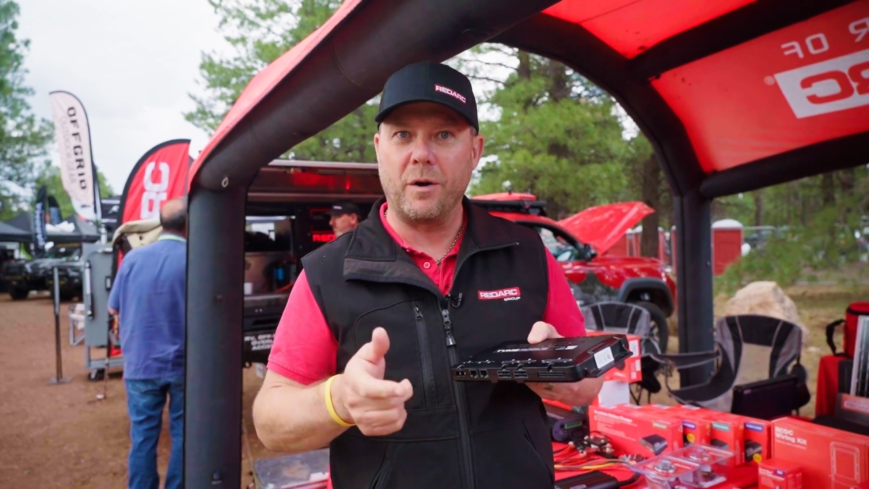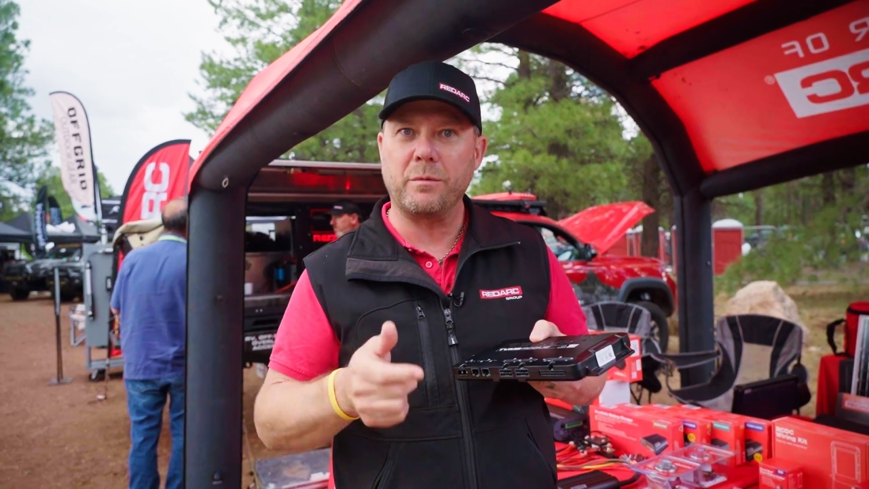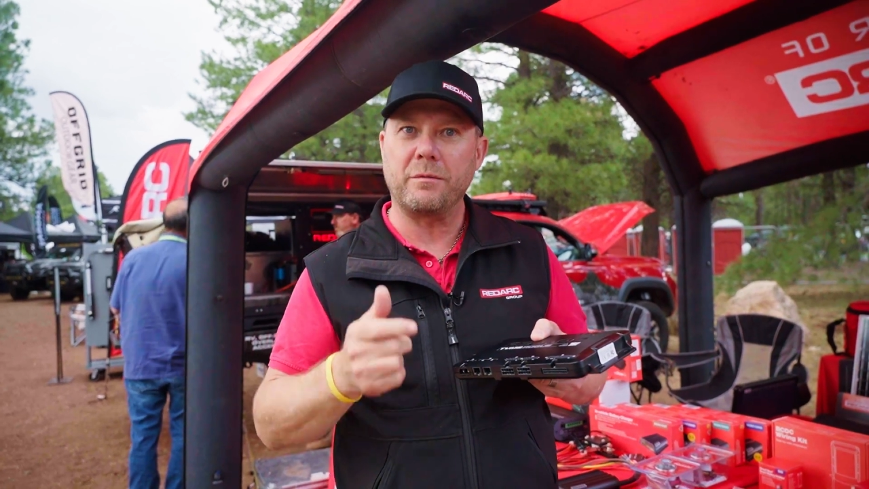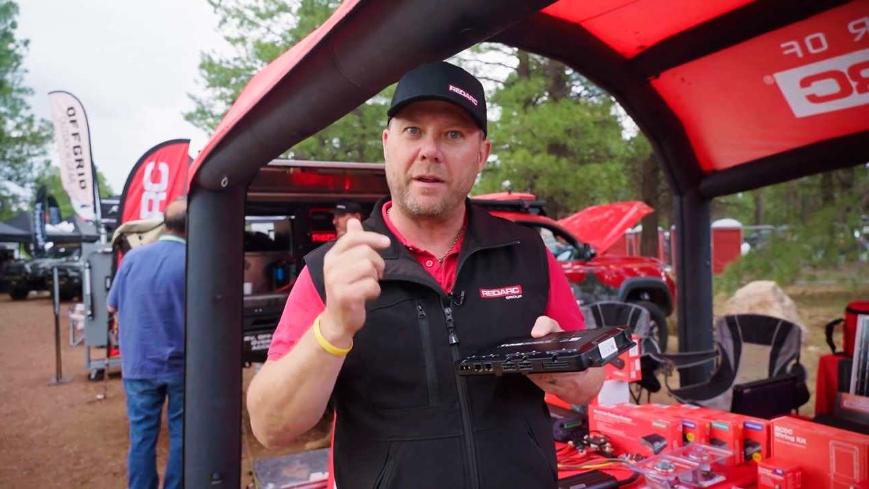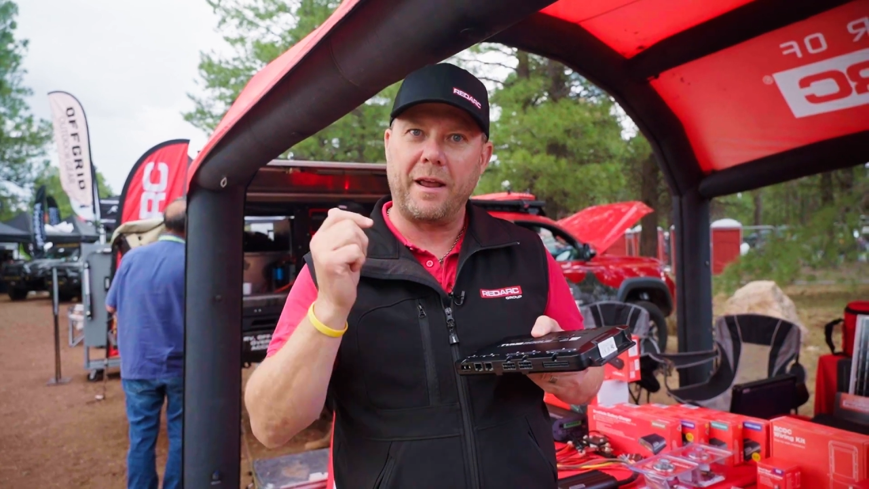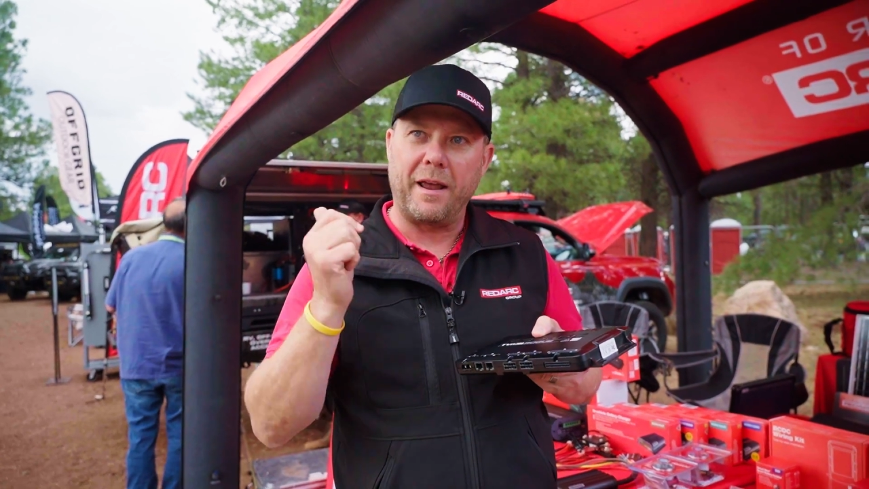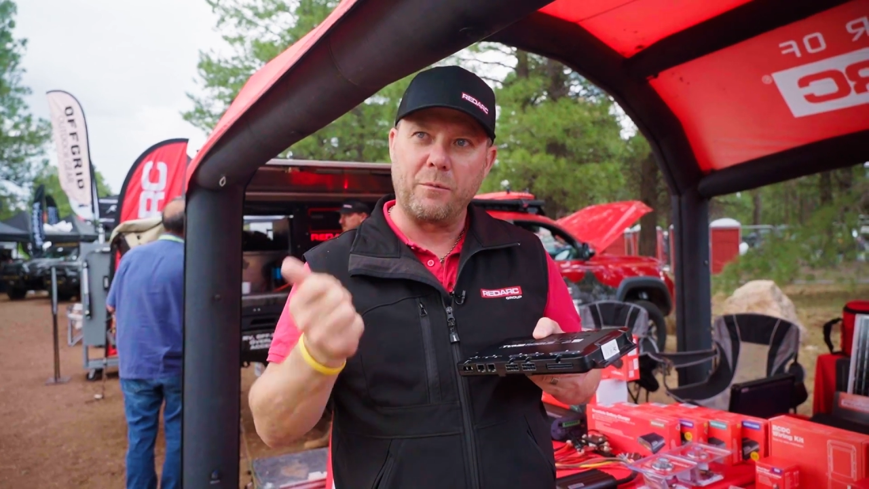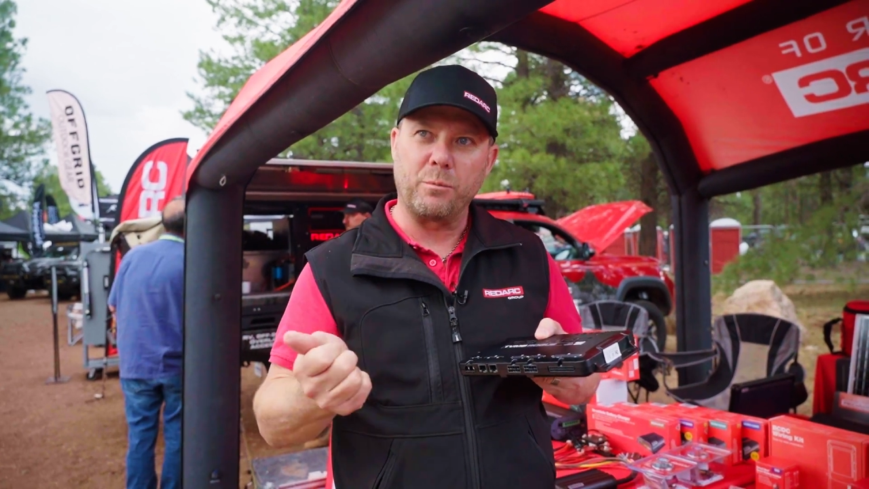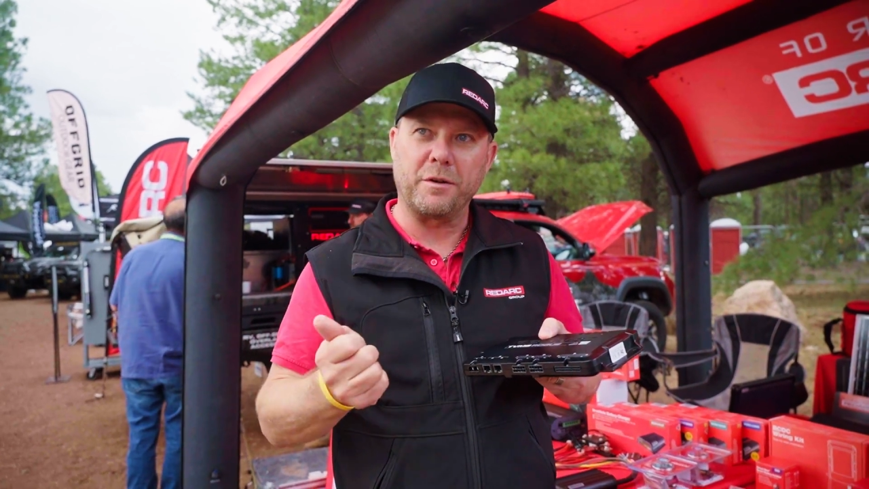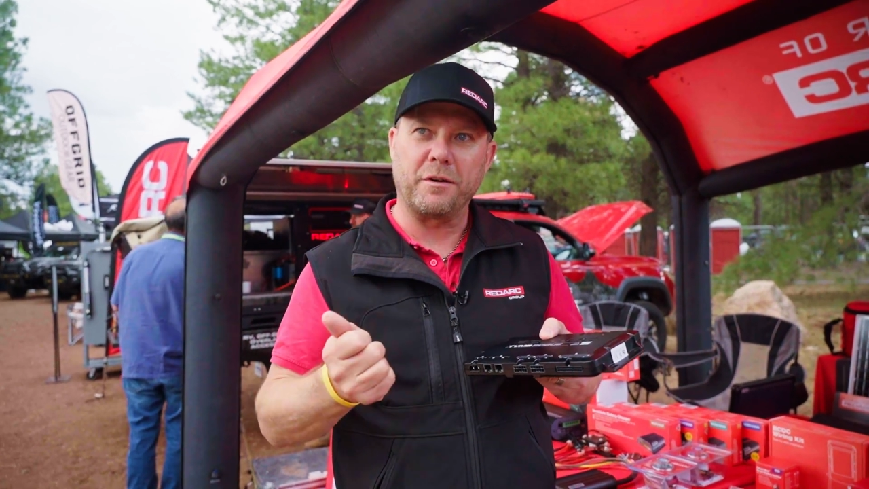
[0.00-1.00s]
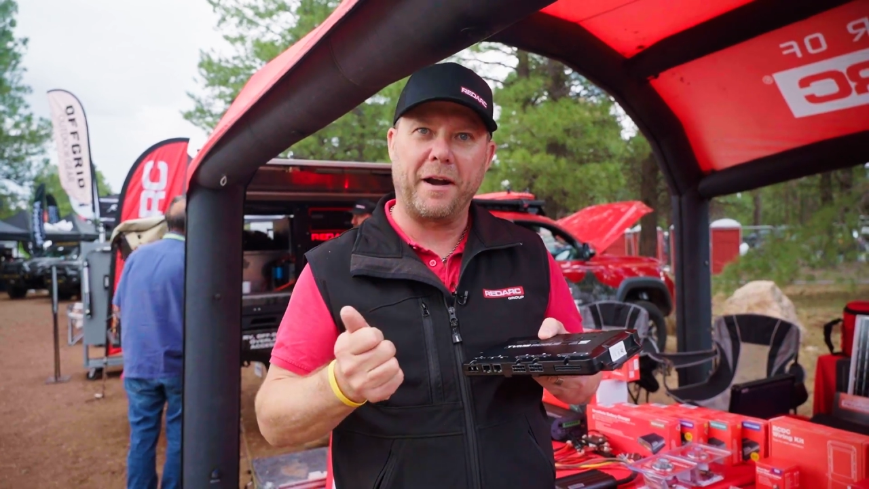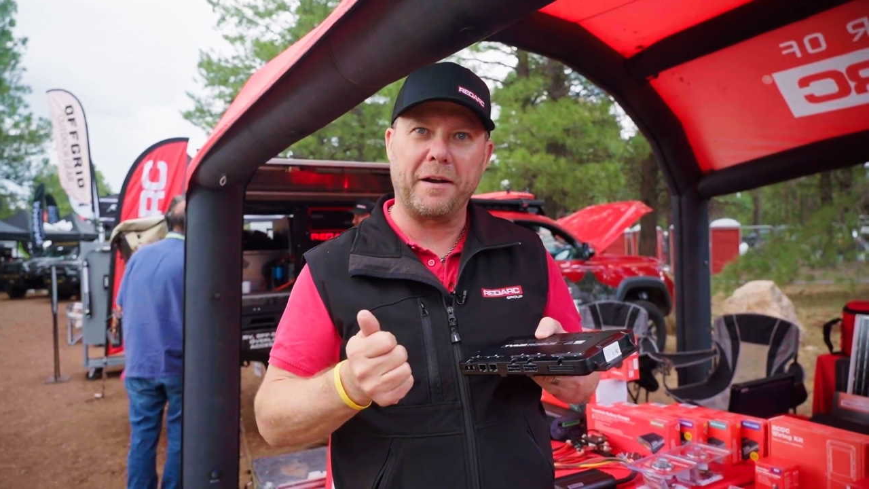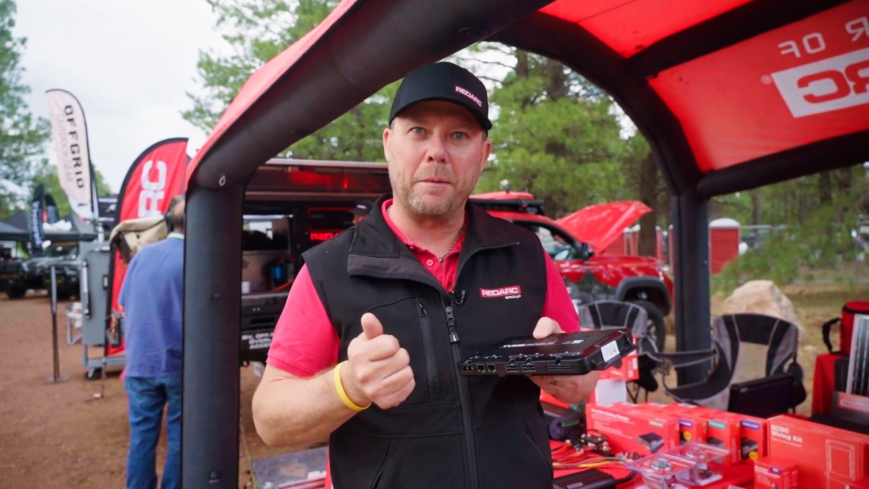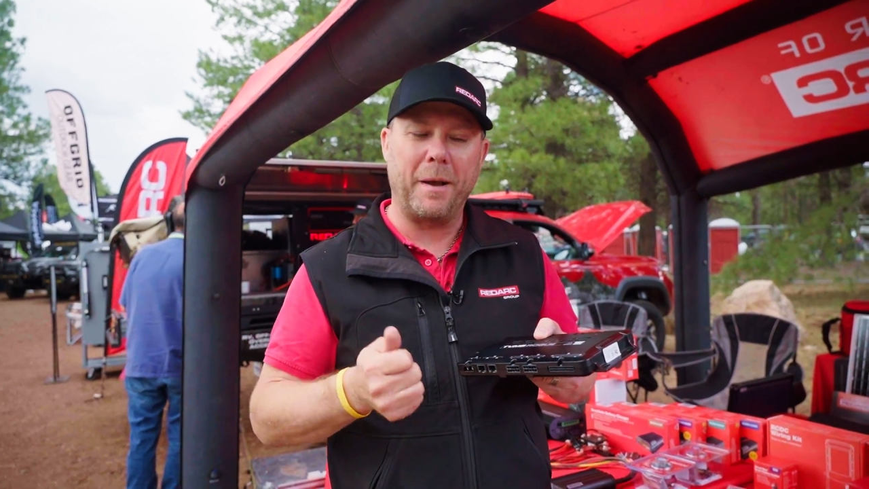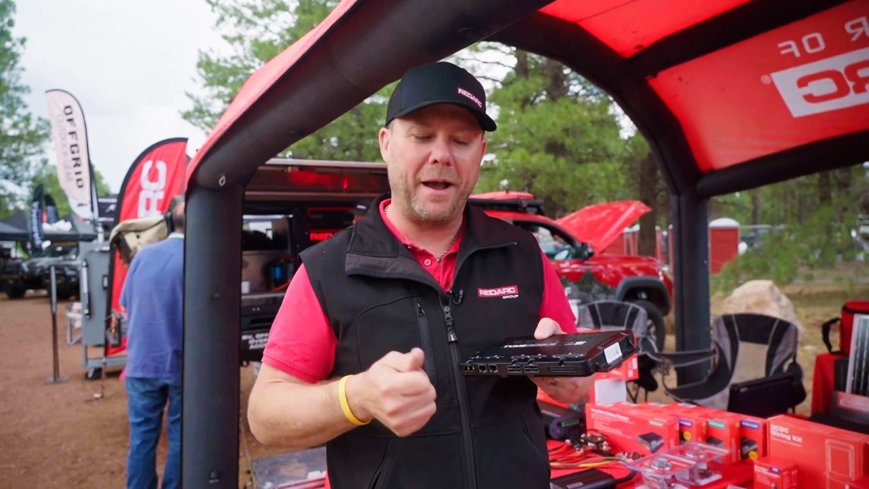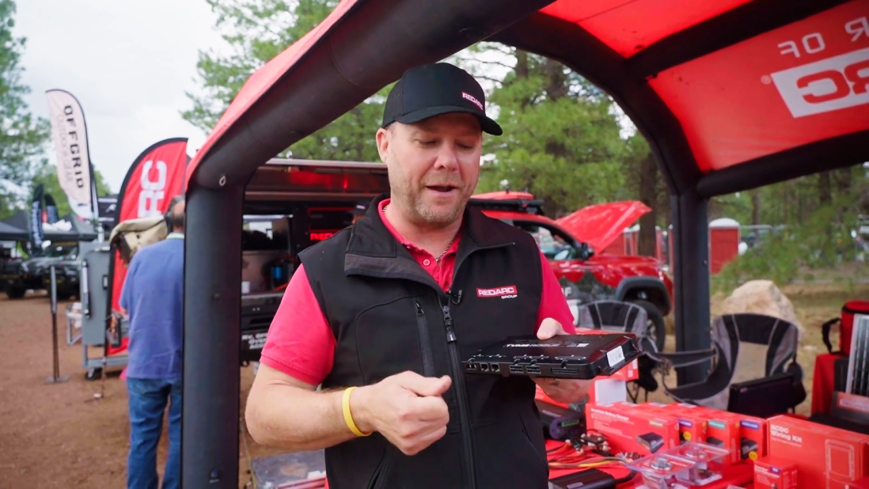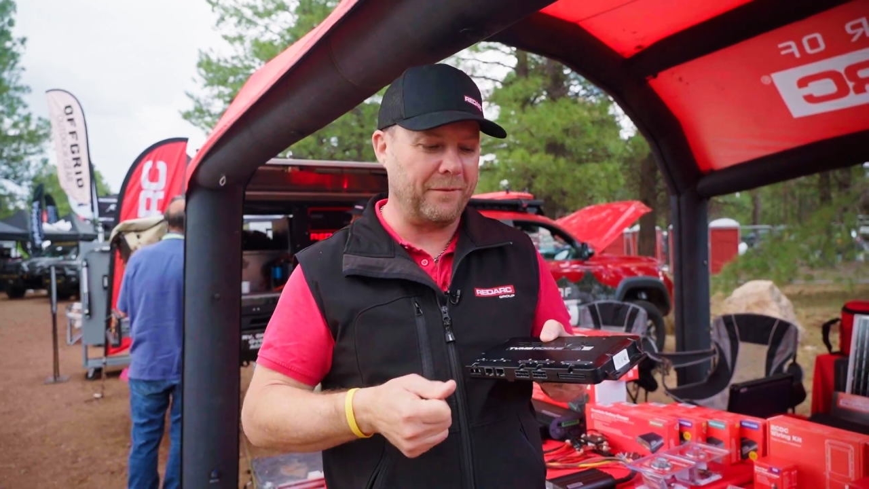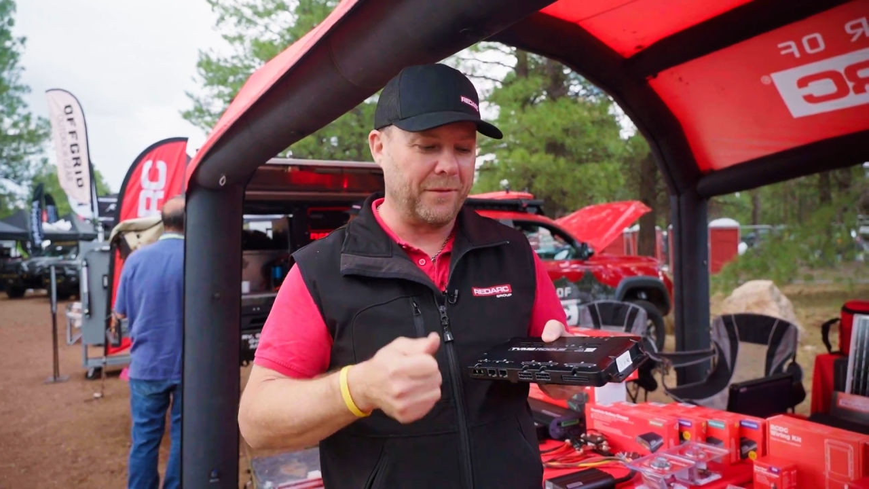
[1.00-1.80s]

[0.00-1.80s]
volt when you're out and about,